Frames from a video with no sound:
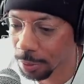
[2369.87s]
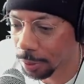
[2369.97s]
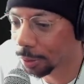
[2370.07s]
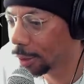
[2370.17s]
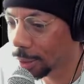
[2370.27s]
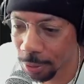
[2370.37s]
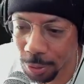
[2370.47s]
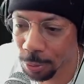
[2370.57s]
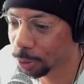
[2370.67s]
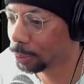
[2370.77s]
I don't
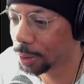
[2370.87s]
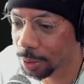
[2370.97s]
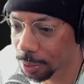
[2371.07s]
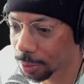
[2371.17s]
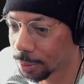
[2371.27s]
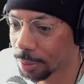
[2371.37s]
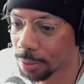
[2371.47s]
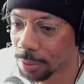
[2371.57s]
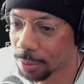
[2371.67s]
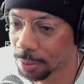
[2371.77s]
know which one it is.
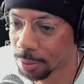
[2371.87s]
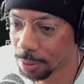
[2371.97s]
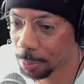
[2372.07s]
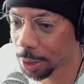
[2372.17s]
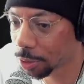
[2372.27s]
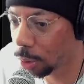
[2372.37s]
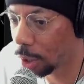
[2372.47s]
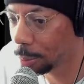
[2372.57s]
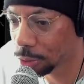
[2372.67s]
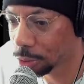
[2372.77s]
Same, I guess, with
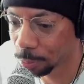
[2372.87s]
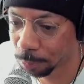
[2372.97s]
Arbitrum.